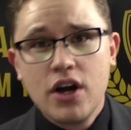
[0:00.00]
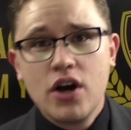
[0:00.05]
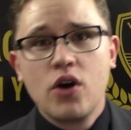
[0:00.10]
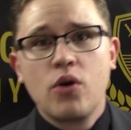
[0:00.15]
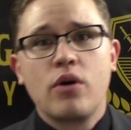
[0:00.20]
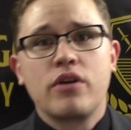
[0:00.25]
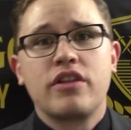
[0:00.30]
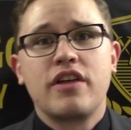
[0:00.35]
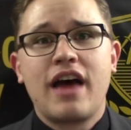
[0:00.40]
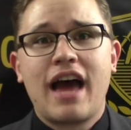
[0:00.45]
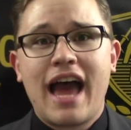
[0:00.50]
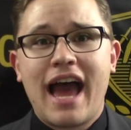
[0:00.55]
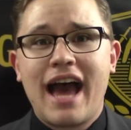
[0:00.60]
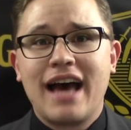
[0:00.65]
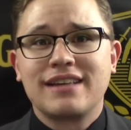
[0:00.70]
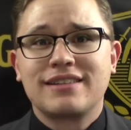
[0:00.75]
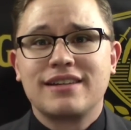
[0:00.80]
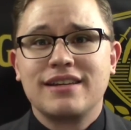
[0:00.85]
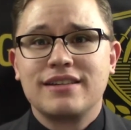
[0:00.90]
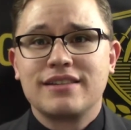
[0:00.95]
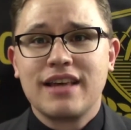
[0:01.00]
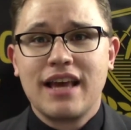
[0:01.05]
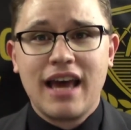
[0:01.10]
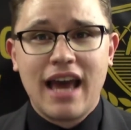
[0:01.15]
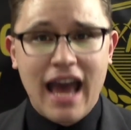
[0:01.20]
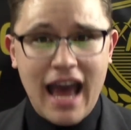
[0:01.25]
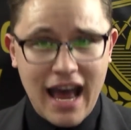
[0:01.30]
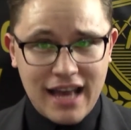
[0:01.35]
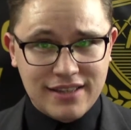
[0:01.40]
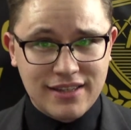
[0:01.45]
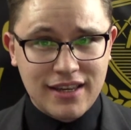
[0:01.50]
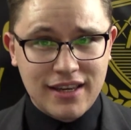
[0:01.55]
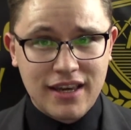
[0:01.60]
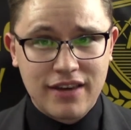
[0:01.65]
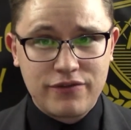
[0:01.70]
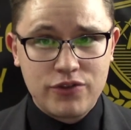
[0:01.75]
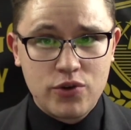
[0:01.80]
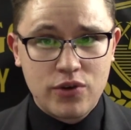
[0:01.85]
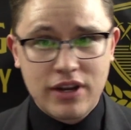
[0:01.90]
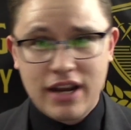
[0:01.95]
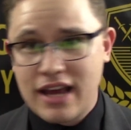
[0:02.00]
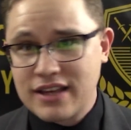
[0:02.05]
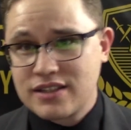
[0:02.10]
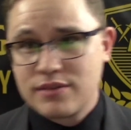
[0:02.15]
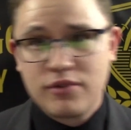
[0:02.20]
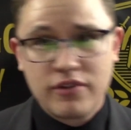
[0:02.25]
whether that ask is asking if you can ask them